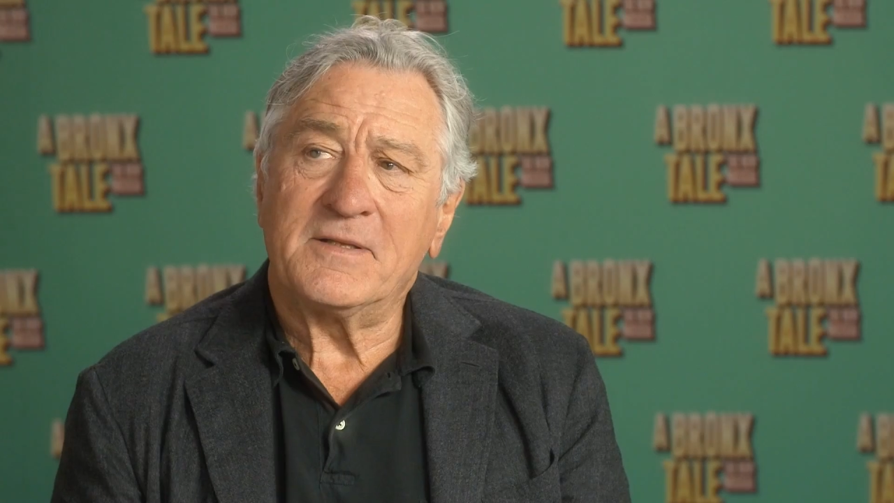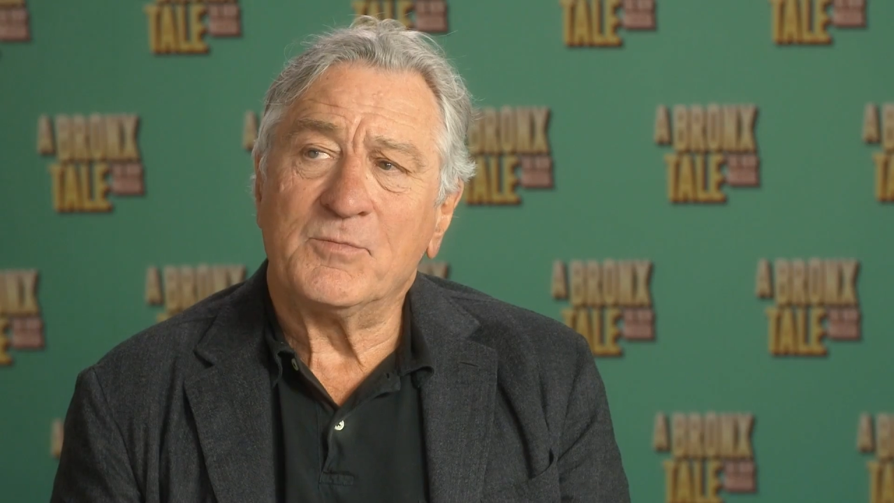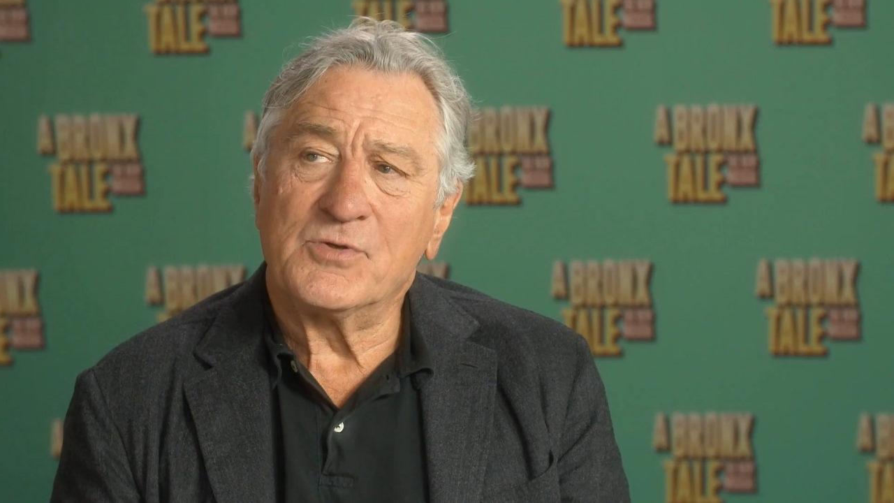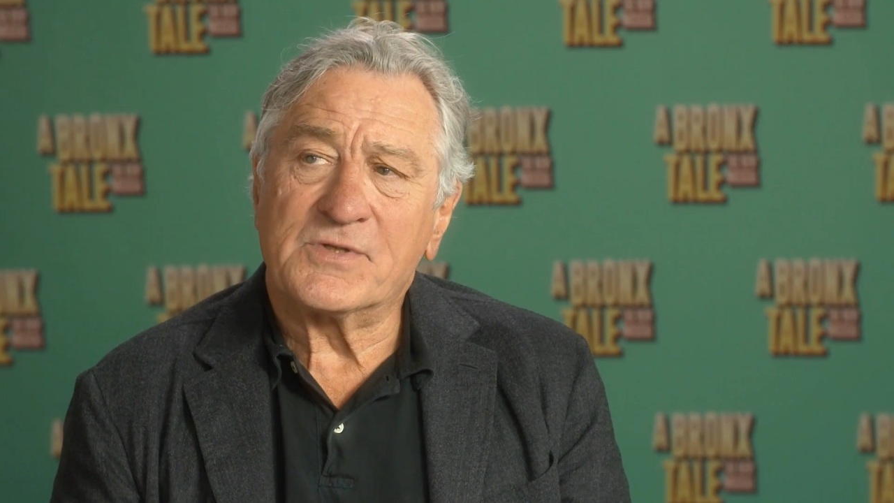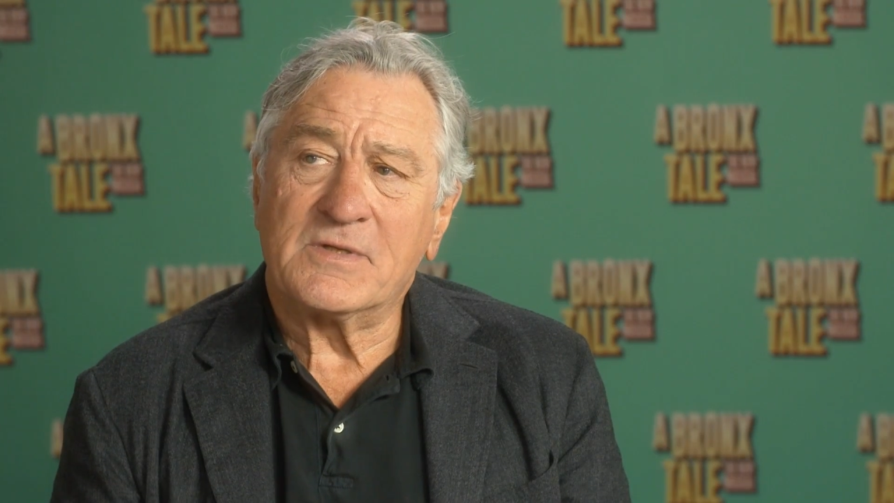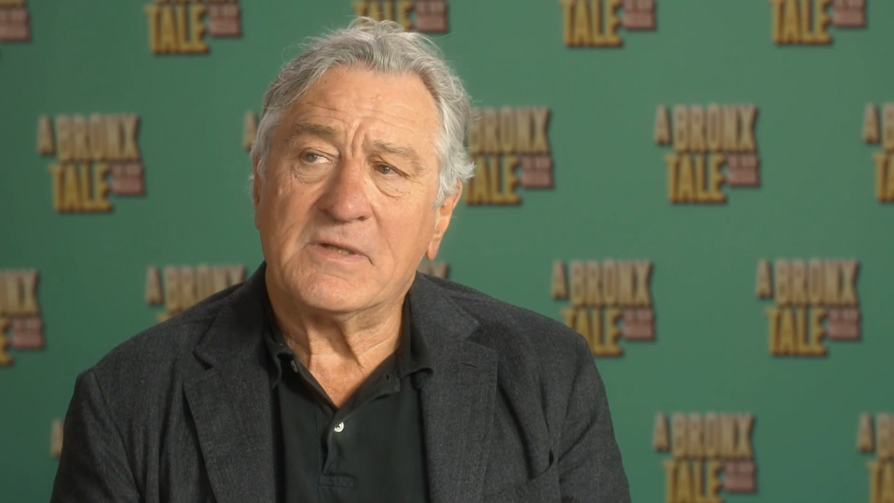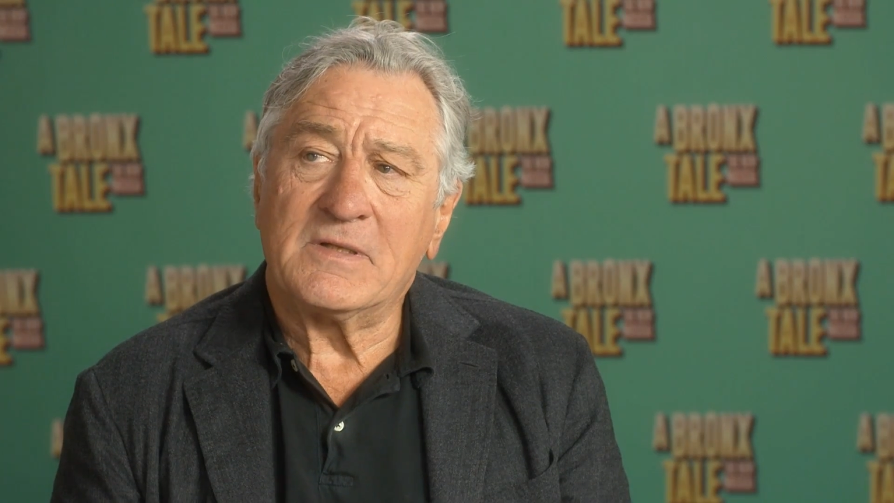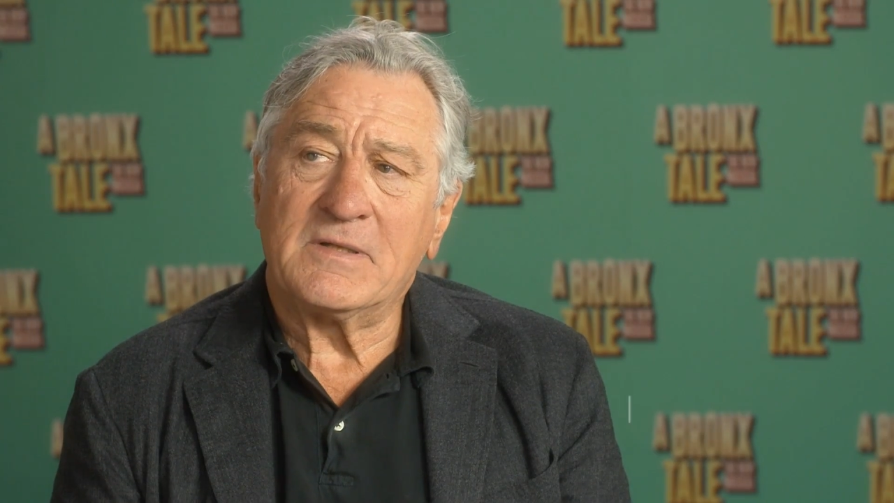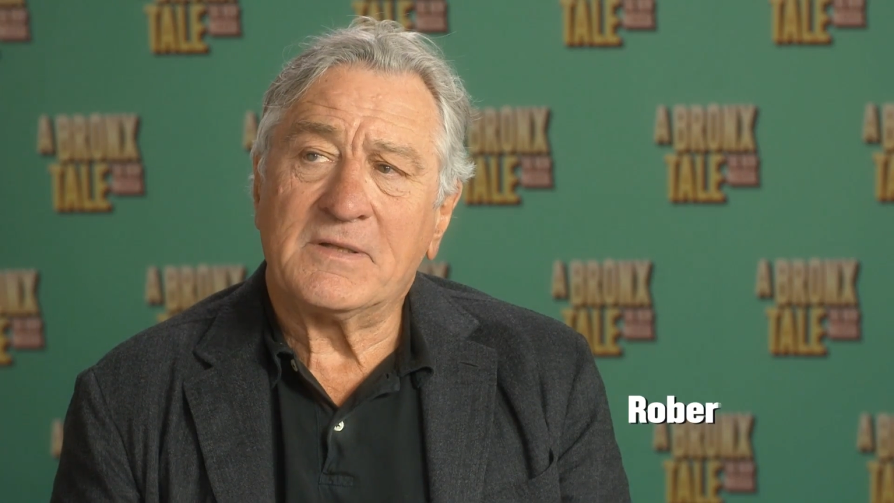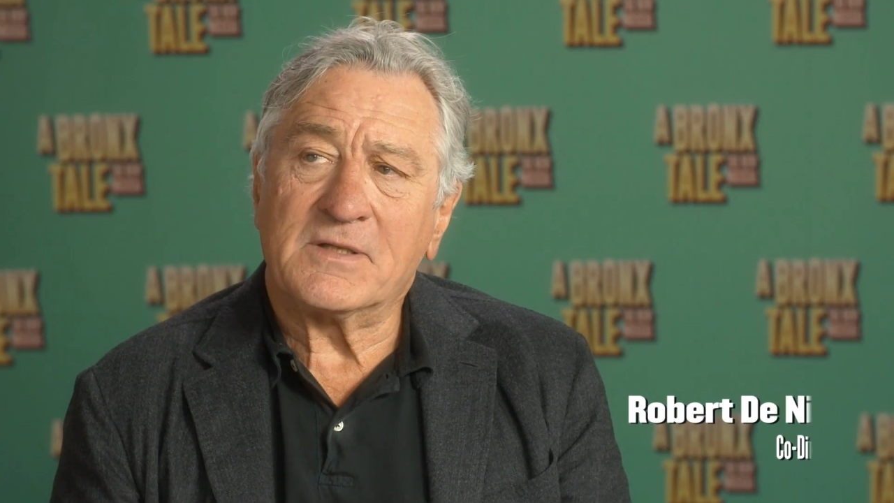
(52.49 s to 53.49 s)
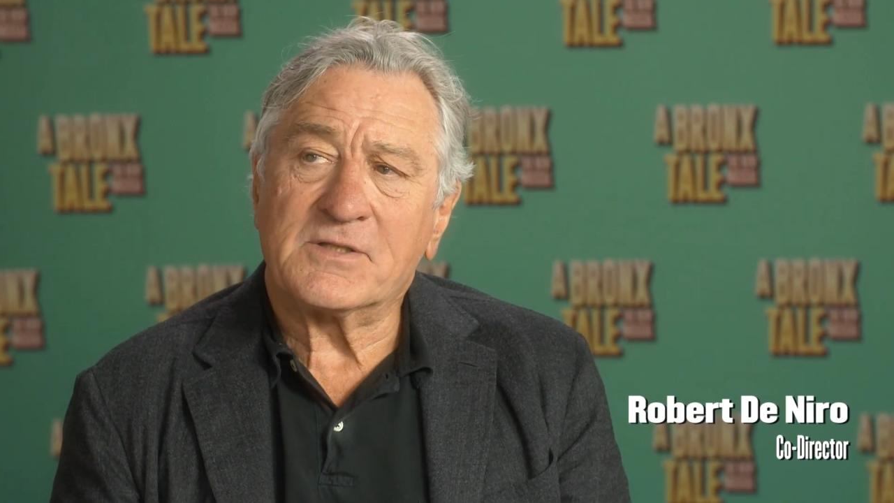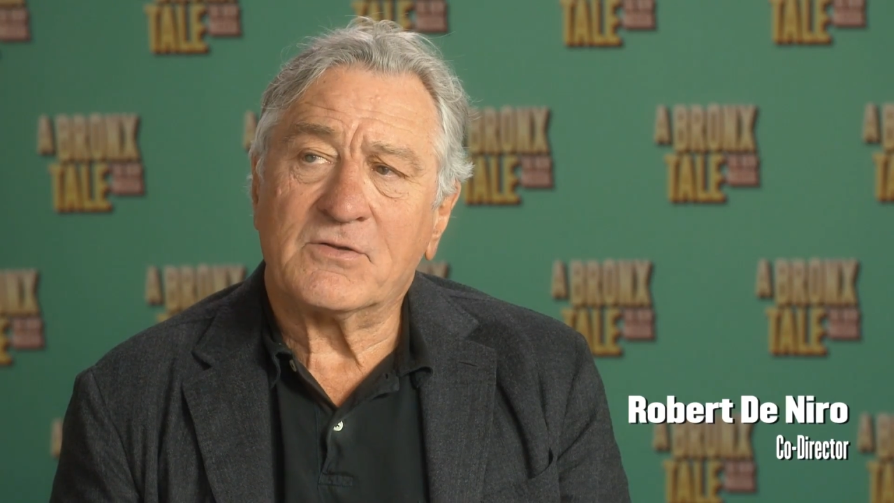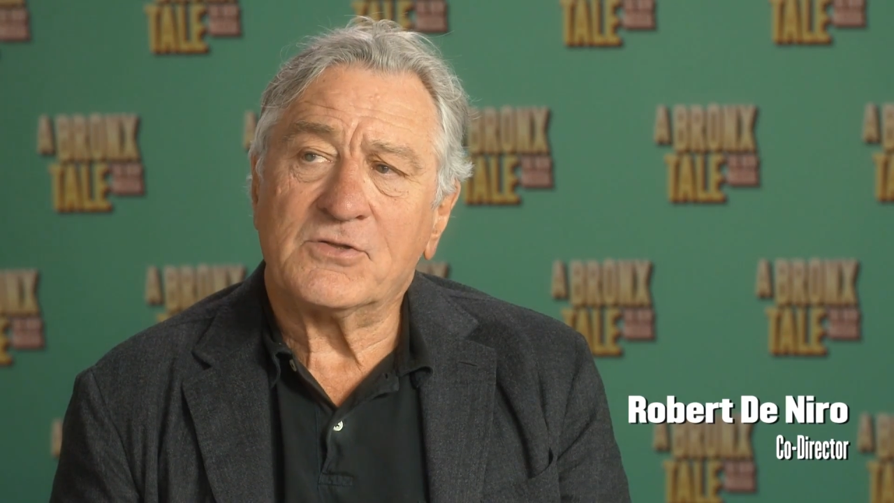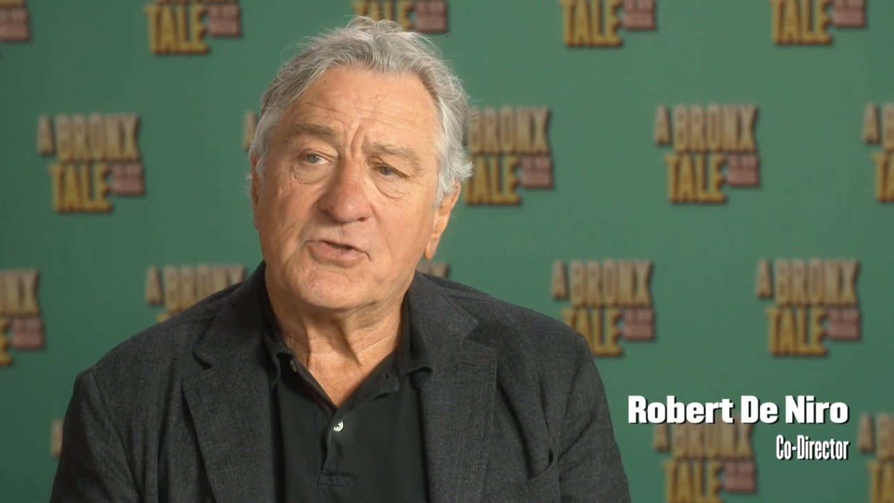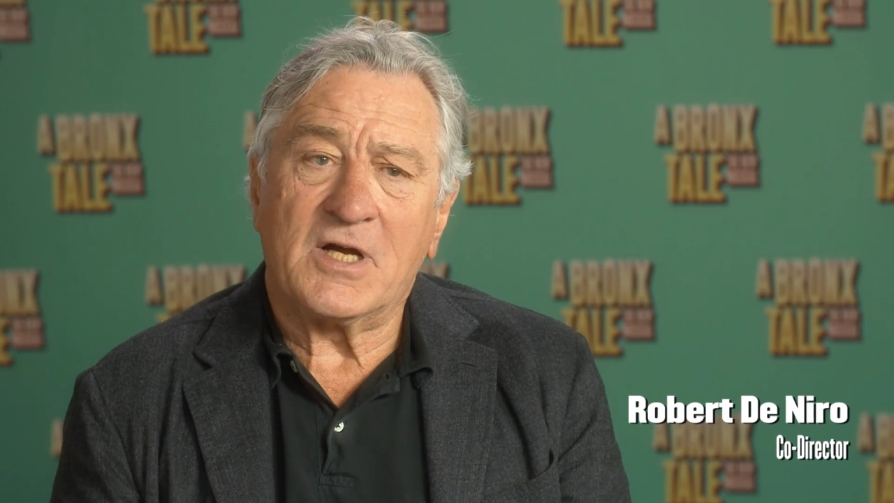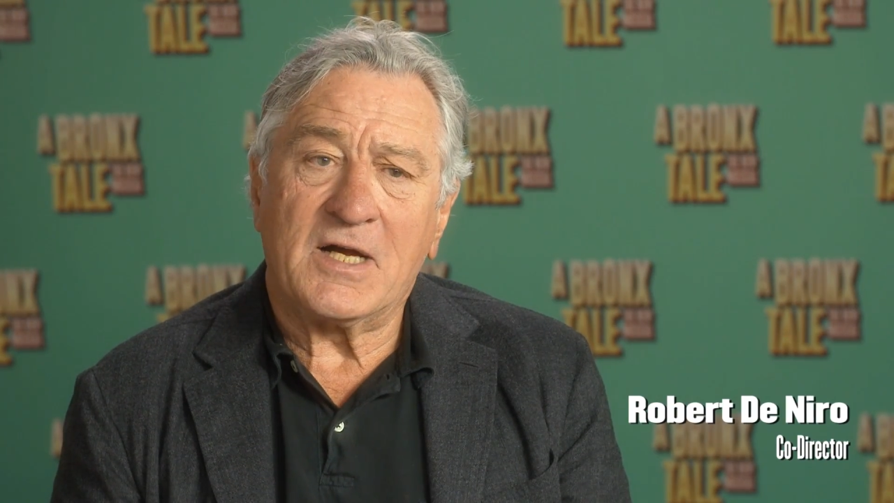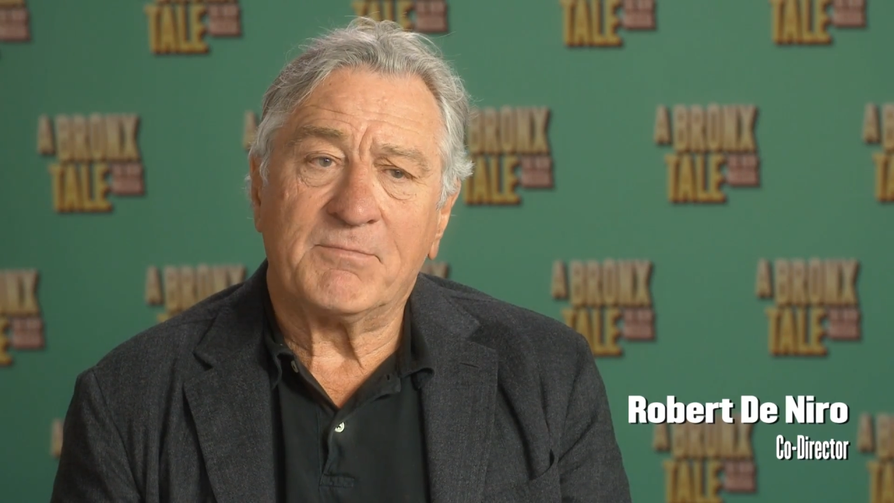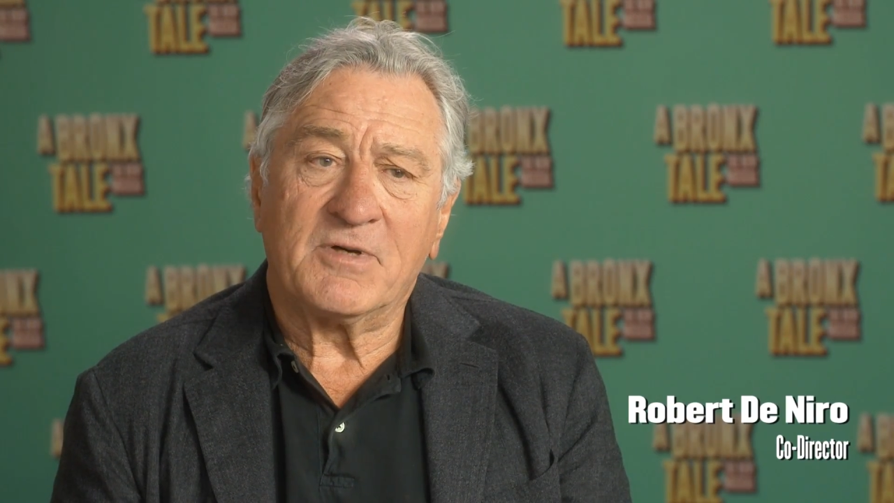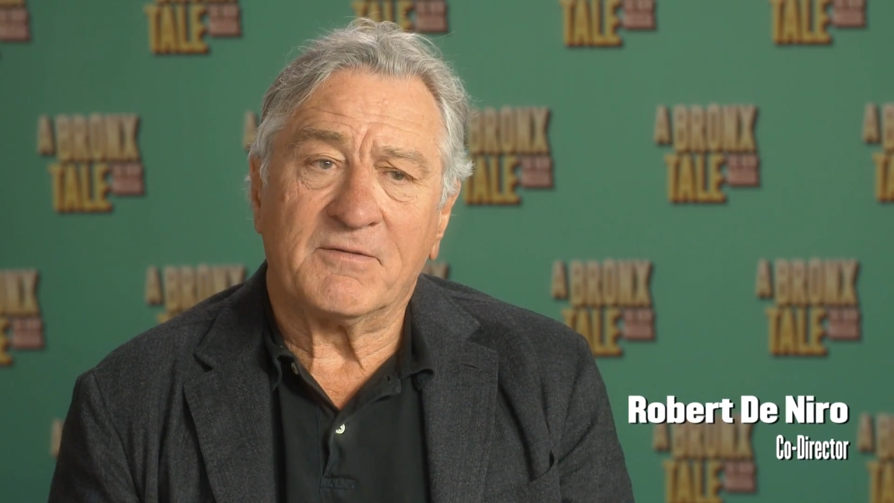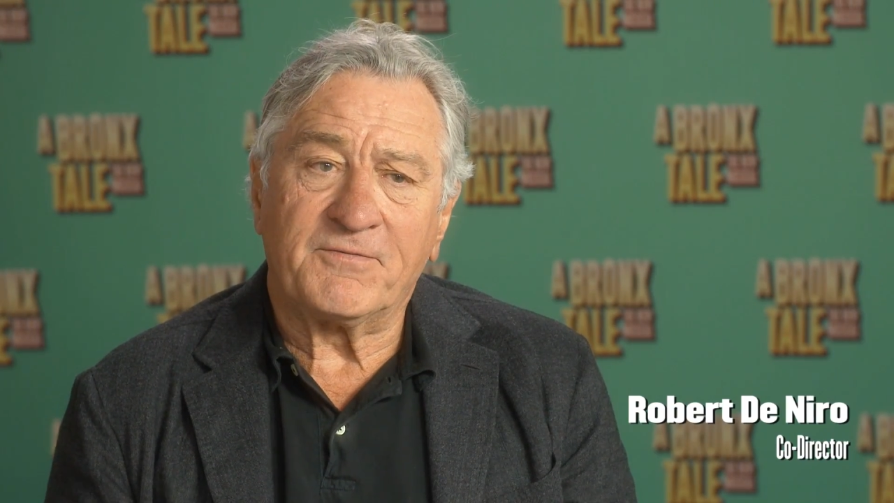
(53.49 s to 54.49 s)
The musical does a good
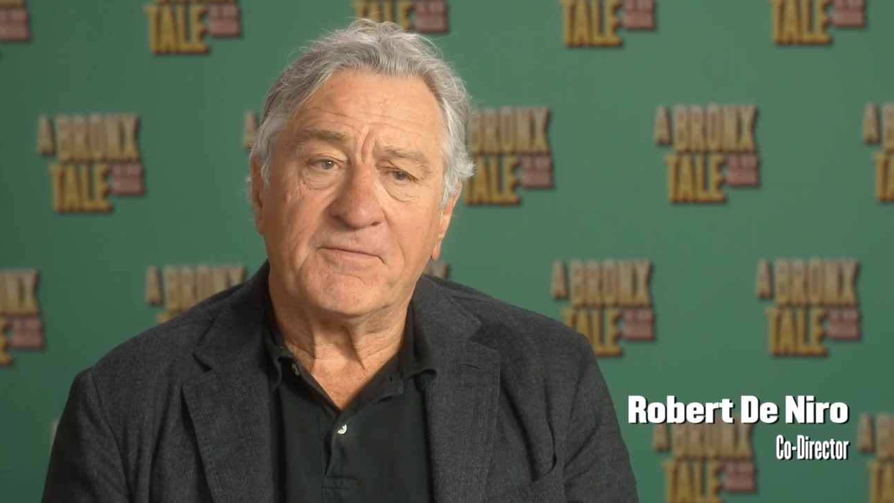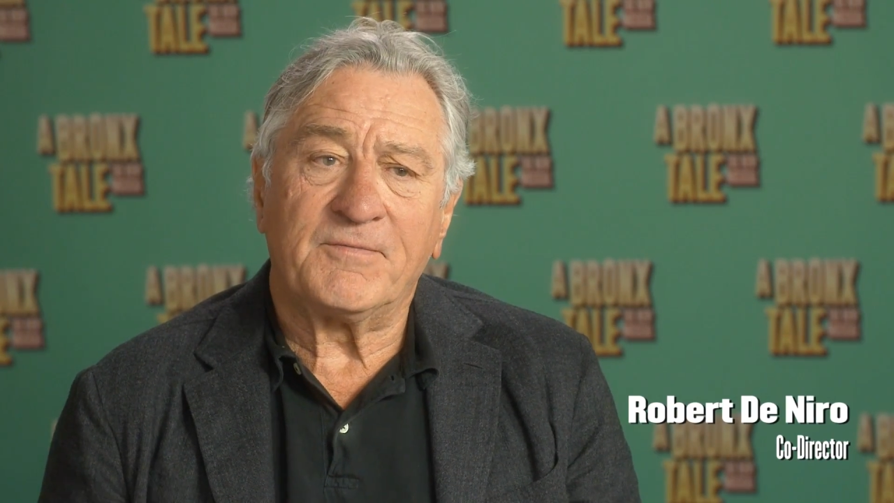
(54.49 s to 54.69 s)
job of